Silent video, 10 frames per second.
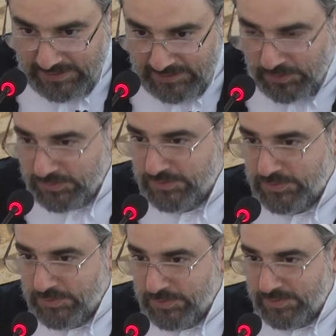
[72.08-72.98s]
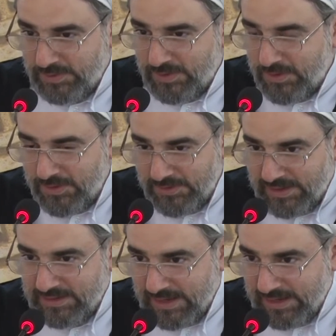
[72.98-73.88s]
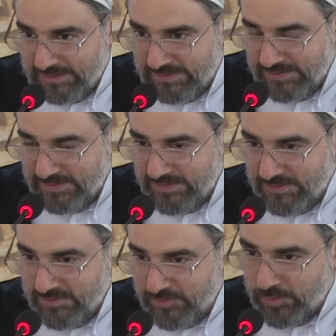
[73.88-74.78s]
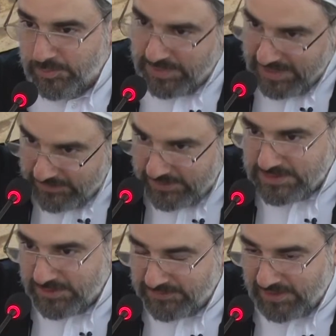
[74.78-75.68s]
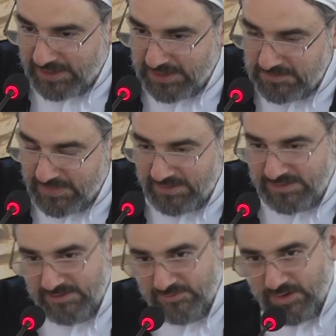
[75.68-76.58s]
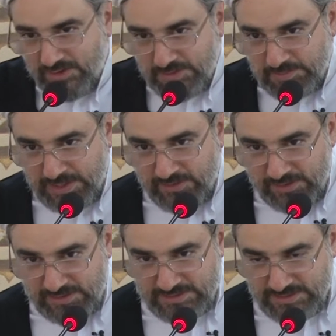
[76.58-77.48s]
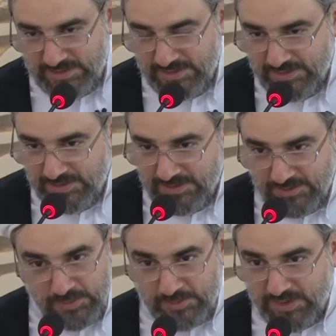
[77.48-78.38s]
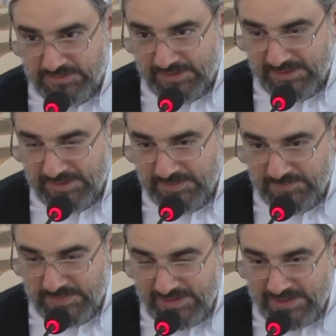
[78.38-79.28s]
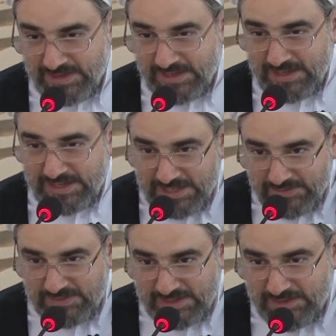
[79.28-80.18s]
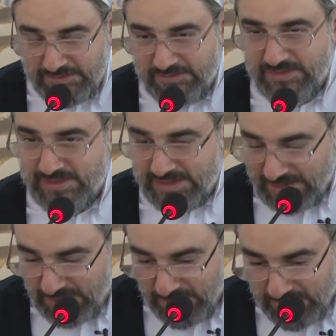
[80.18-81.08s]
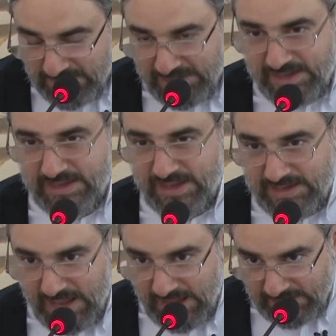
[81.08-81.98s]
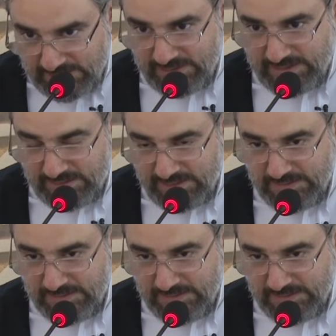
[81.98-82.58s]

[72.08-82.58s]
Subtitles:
Not to learn and act for periods of time and then for other periods do nothing. Even if the learning and acting